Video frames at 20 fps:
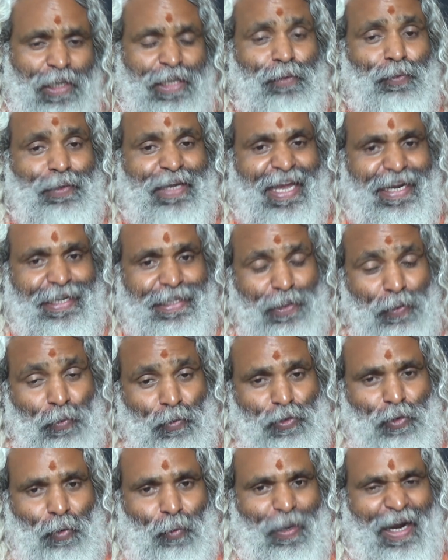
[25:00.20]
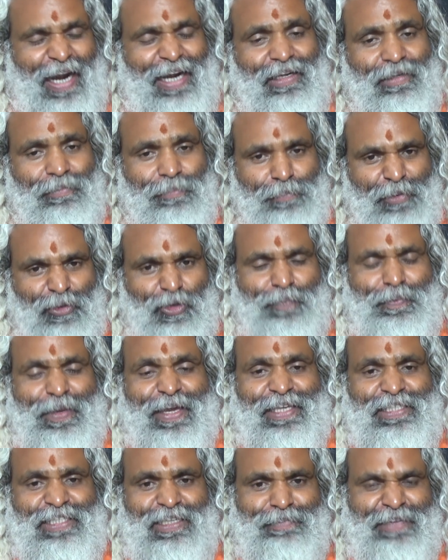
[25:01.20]
you can use the word
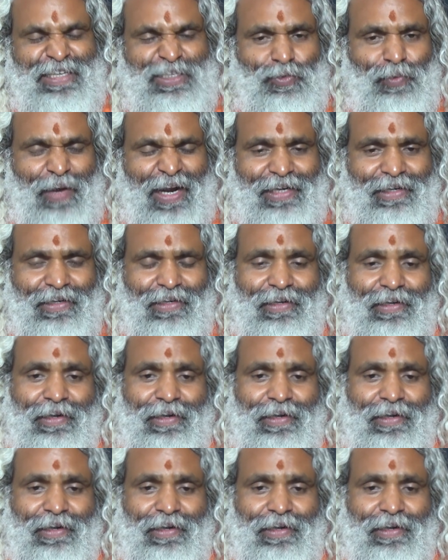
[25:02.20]
purification means what?